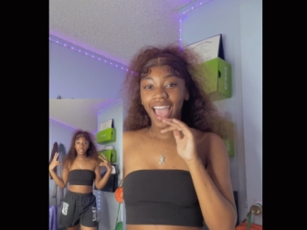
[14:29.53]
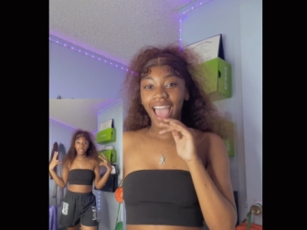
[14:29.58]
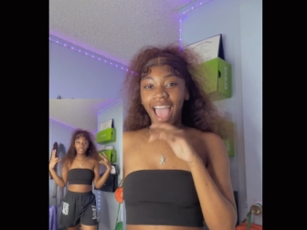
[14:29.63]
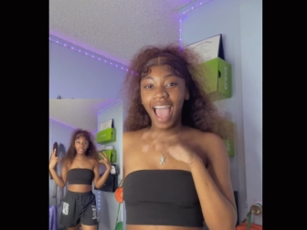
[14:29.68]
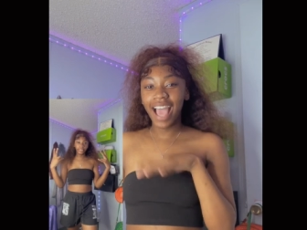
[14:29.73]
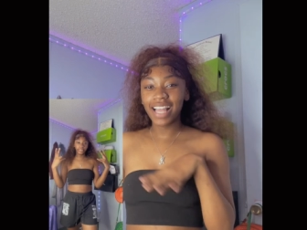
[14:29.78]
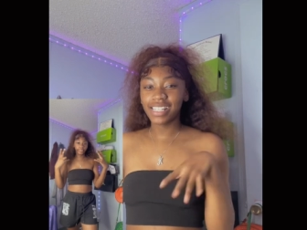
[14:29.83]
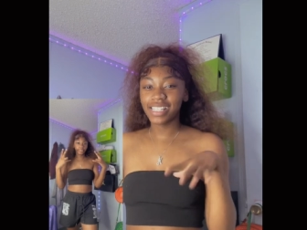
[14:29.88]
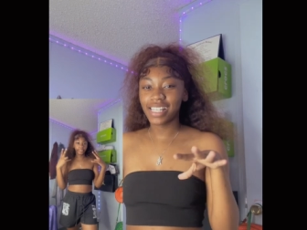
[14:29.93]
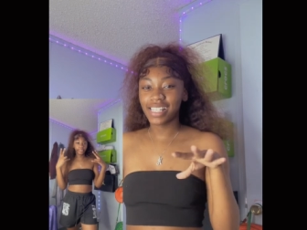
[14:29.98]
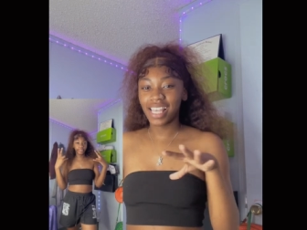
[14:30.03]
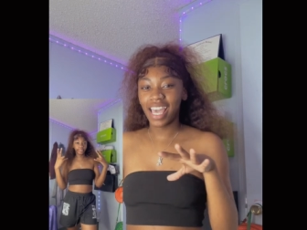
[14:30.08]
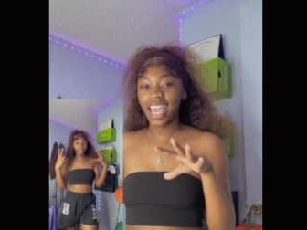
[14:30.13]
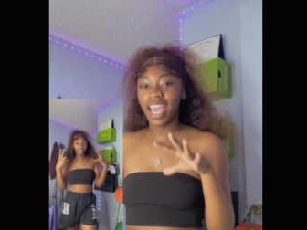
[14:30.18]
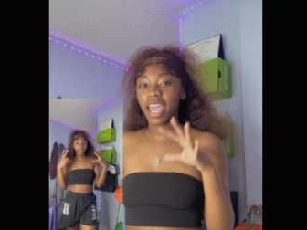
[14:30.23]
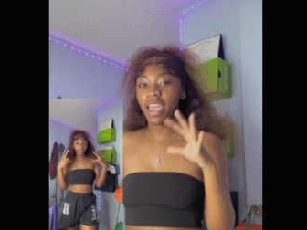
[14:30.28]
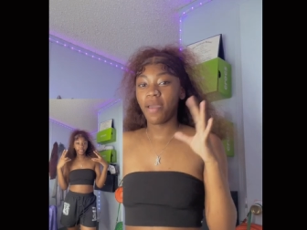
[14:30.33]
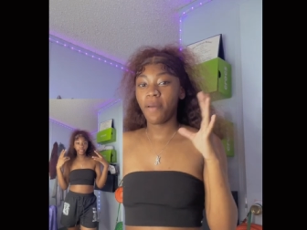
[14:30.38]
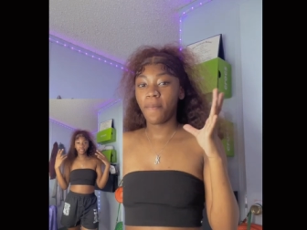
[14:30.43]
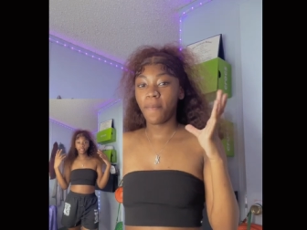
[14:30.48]
i just
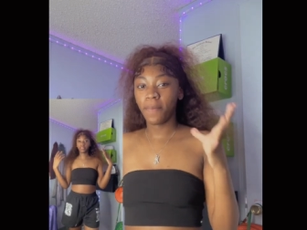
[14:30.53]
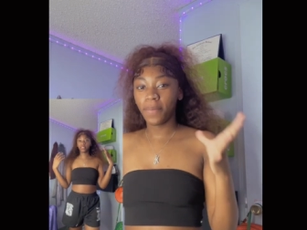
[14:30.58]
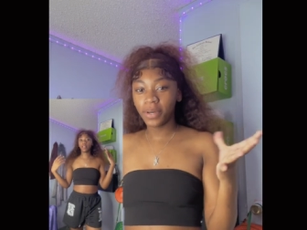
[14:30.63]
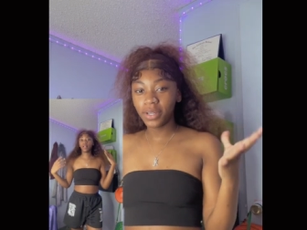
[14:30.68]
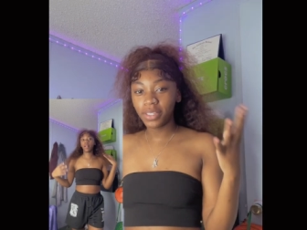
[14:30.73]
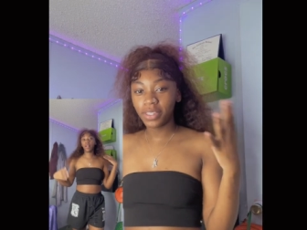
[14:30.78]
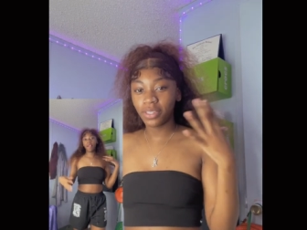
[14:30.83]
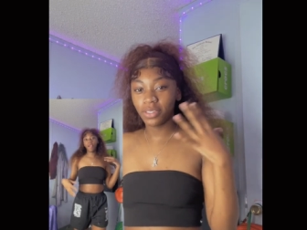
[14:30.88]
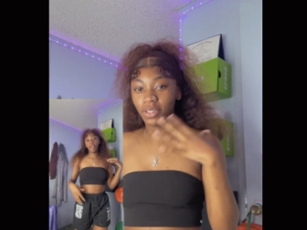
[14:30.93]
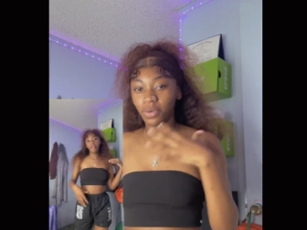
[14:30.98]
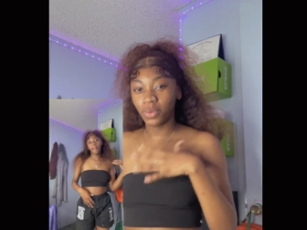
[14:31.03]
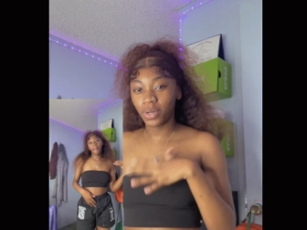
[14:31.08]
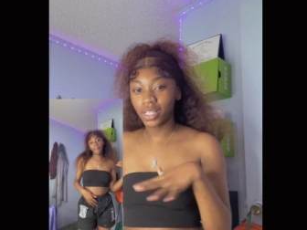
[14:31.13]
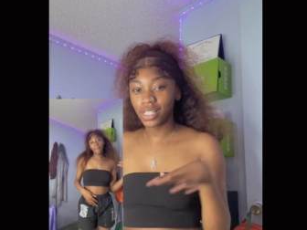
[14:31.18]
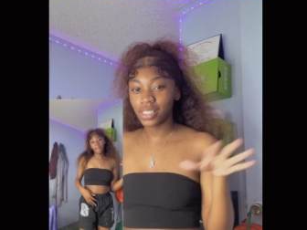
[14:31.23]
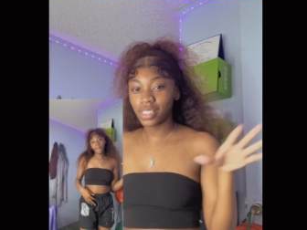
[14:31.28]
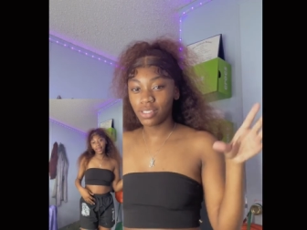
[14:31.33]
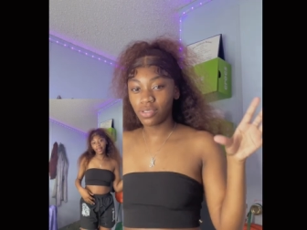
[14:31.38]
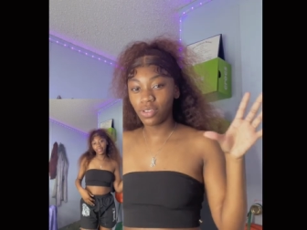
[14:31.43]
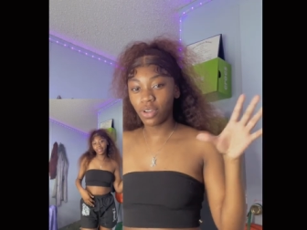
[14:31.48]
had put the
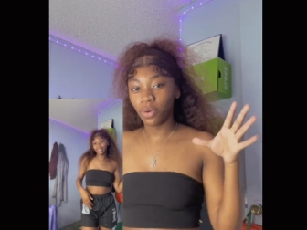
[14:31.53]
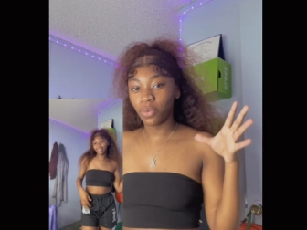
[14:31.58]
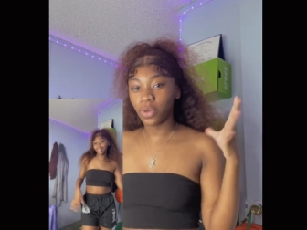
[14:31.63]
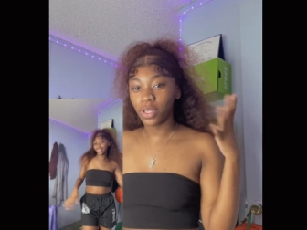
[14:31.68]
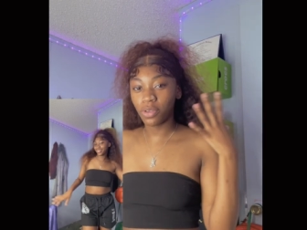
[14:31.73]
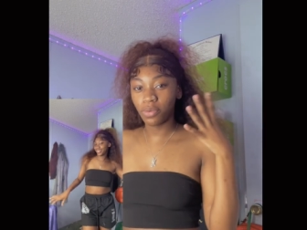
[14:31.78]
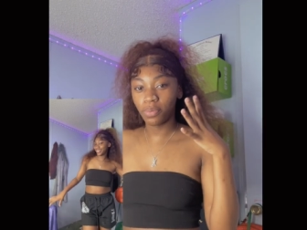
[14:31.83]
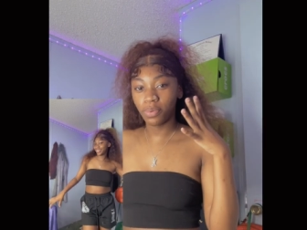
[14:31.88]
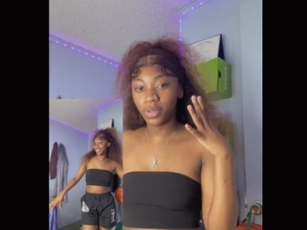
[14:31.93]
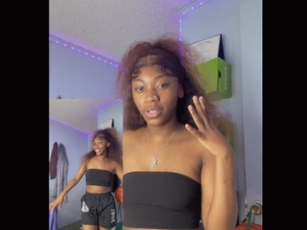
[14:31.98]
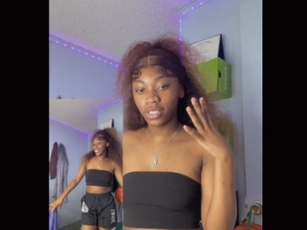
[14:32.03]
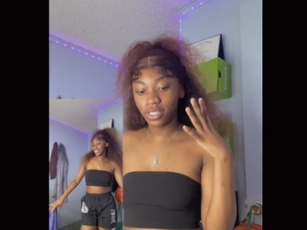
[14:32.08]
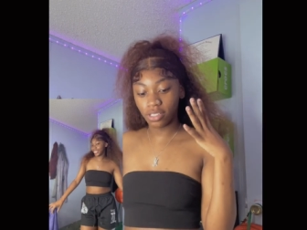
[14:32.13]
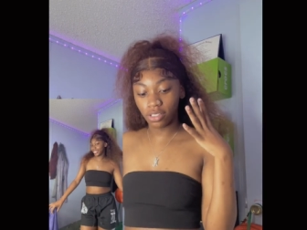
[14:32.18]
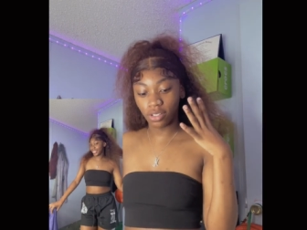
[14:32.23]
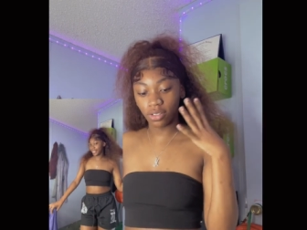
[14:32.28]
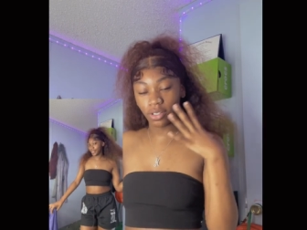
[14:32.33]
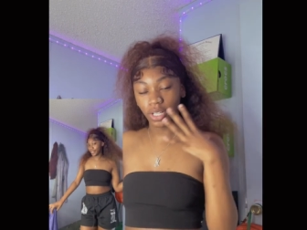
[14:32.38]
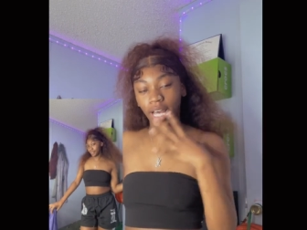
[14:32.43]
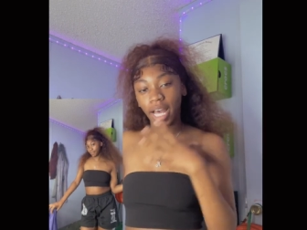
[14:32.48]
ones you know when you put
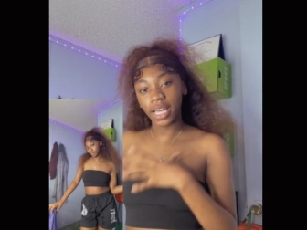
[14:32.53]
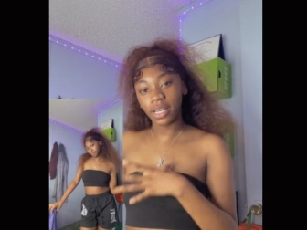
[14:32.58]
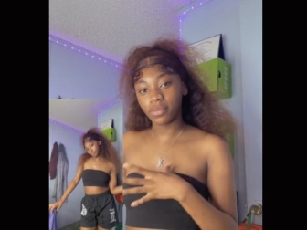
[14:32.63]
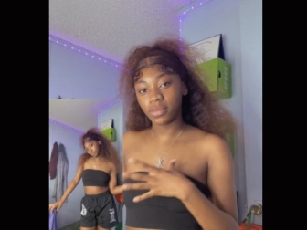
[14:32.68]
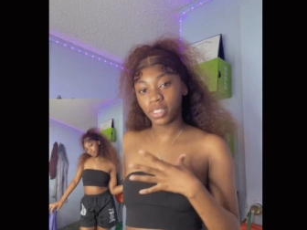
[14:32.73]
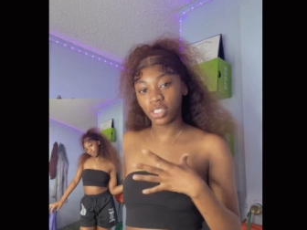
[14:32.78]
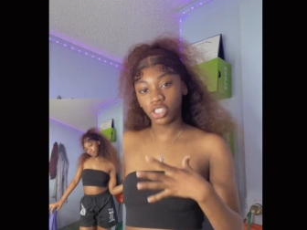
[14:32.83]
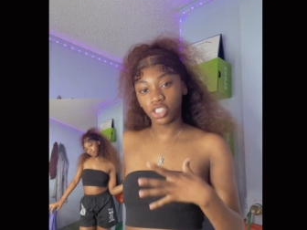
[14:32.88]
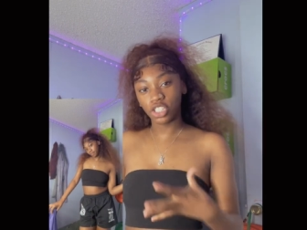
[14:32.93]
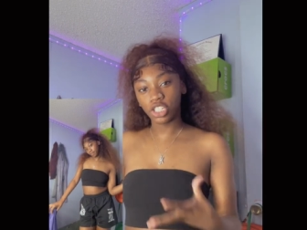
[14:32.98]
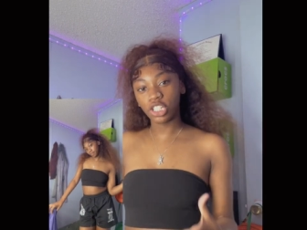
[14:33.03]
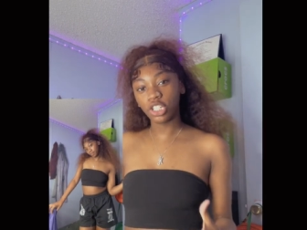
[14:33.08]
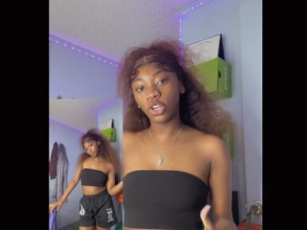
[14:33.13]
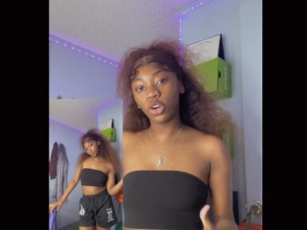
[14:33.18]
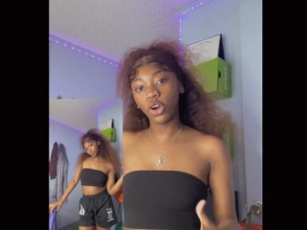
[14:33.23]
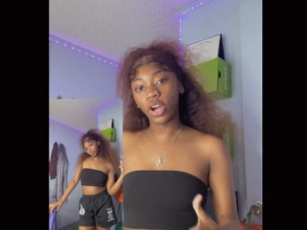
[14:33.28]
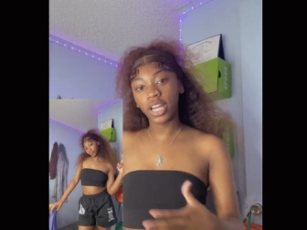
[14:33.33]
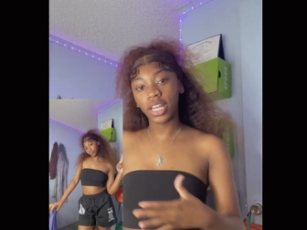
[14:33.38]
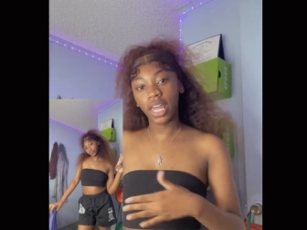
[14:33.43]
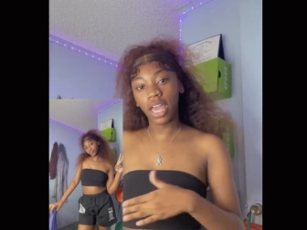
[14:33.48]
your items in the machine
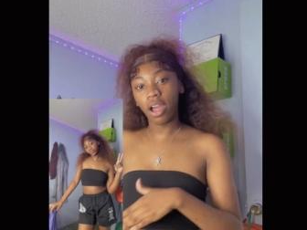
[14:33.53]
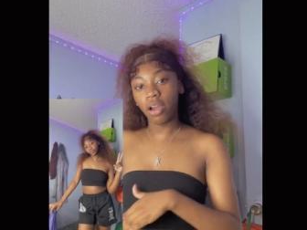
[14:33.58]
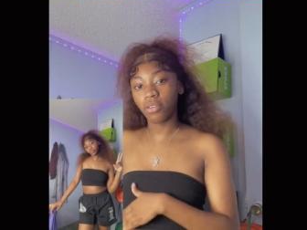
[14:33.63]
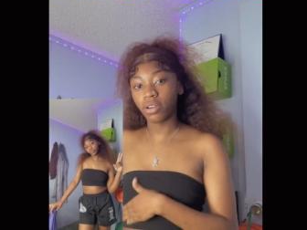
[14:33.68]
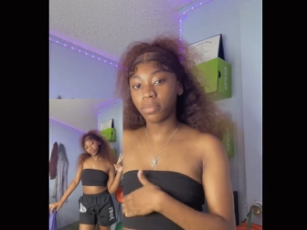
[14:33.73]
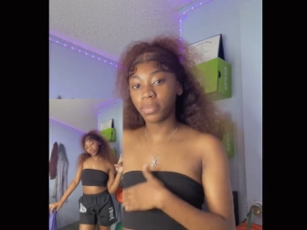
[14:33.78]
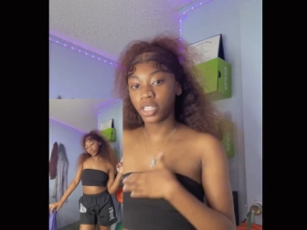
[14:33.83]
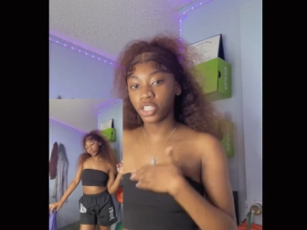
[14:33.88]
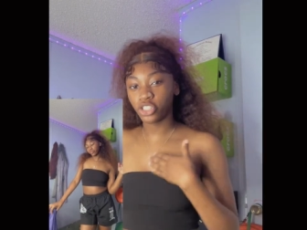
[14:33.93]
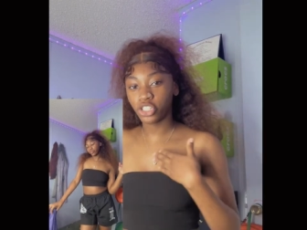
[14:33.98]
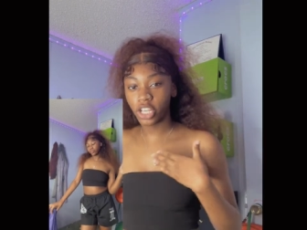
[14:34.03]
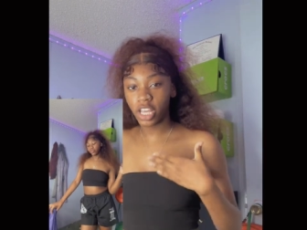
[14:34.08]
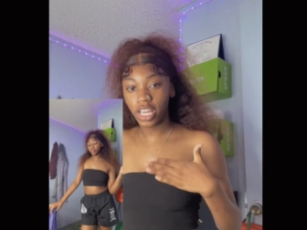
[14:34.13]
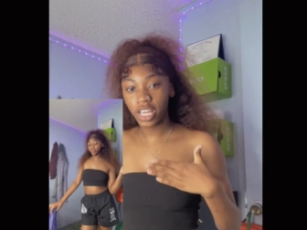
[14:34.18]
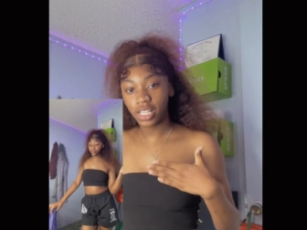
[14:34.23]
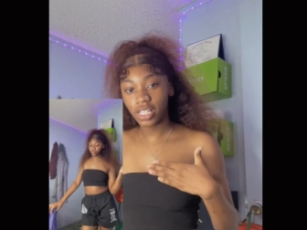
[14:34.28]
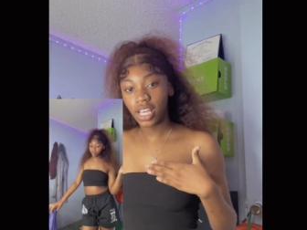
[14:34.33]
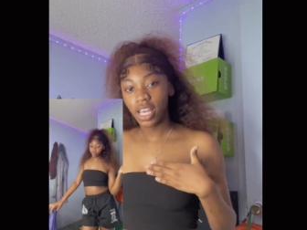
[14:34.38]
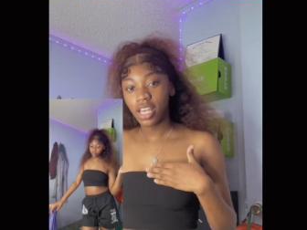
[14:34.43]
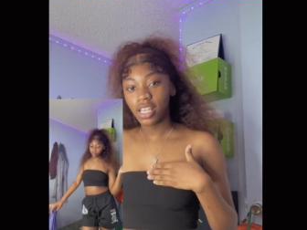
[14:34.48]
cart and they already be
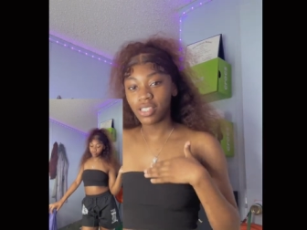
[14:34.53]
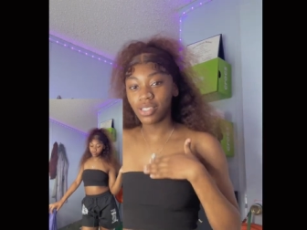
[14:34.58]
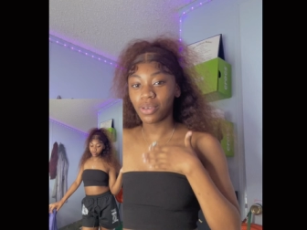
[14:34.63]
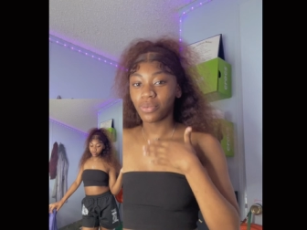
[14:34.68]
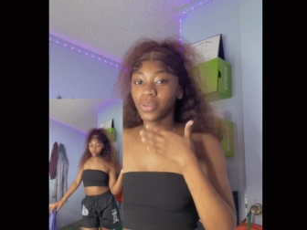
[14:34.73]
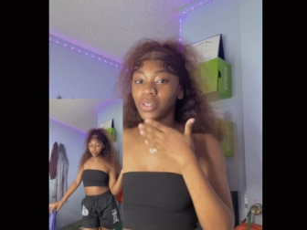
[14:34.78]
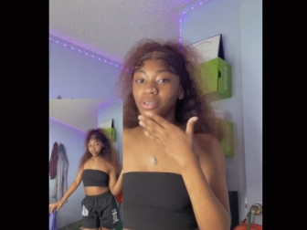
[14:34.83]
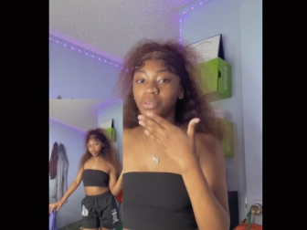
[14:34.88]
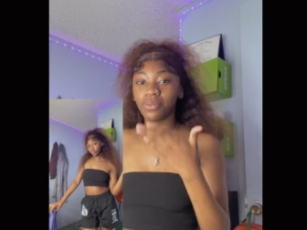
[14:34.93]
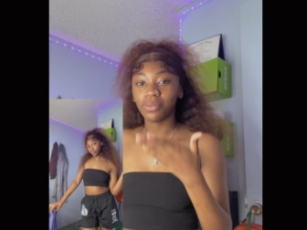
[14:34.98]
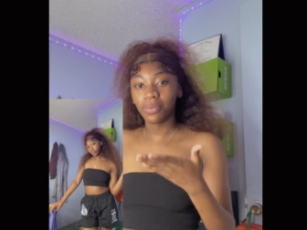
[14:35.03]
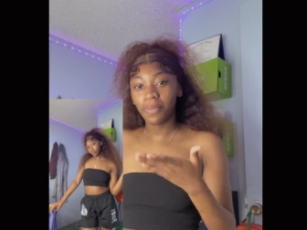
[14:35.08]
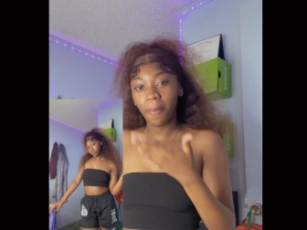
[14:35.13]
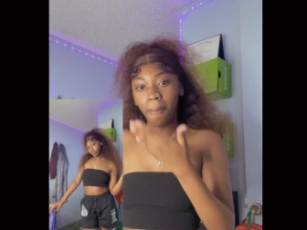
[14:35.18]
checked so when you